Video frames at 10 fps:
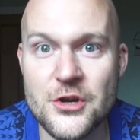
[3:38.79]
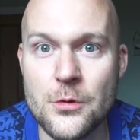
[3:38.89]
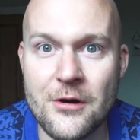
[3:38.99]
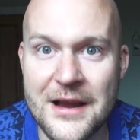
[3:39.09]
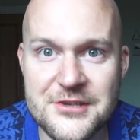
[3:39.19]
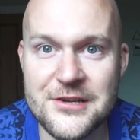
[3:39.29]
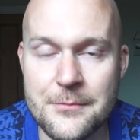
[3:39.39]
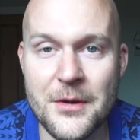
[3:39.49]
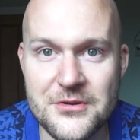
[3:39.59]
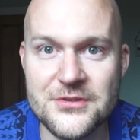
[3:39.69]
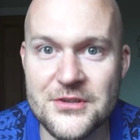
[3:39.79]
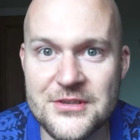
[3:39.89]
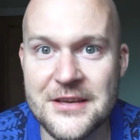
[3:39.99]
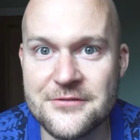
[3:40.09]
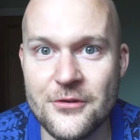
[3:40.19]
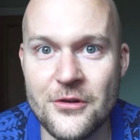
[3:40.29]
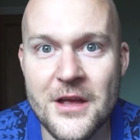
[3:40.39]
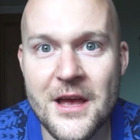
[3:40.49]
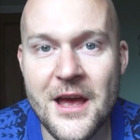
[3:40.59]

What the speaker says: who are actually the most successful.